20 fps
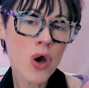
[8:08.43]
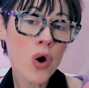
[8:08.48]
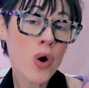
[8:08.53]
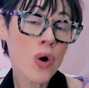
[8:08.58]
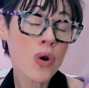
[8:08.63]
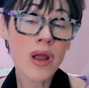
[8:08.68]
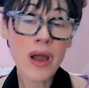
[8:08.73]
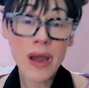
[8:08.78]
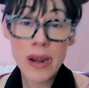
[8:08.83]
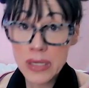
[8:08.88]

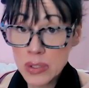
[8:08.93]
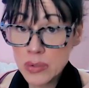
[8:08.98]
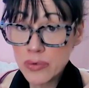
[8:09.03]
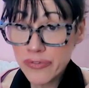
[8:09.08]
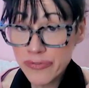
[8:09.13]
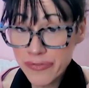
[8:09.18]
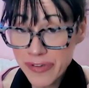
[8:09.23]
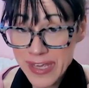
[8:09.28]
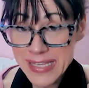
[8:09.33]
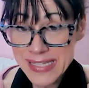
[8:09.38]
or are you
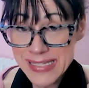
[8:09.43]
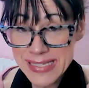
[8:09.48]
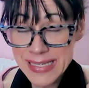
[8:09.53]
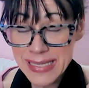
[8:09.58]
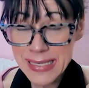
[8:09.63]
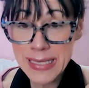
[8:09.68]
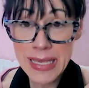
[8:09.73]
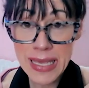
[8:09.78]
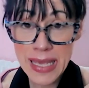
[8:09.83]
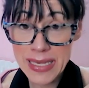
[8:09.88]

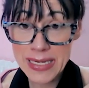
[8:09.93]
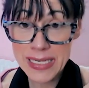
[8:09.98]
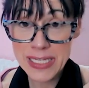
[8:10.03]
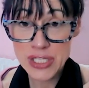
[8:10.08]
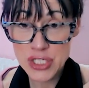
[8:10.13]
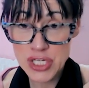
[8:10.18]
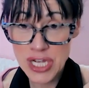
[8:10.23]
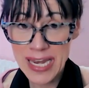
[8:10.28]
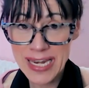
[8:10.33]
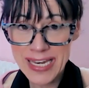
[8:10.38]
facing any
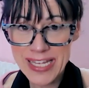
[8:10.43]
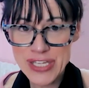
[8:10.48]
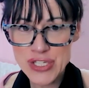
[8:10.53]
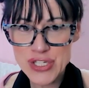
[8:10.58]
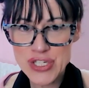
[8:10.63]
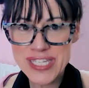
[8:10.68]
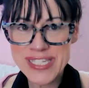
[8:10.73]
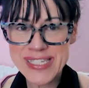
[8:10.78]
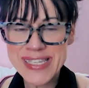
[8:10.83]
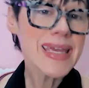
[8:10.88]

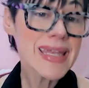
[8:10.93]
challenges?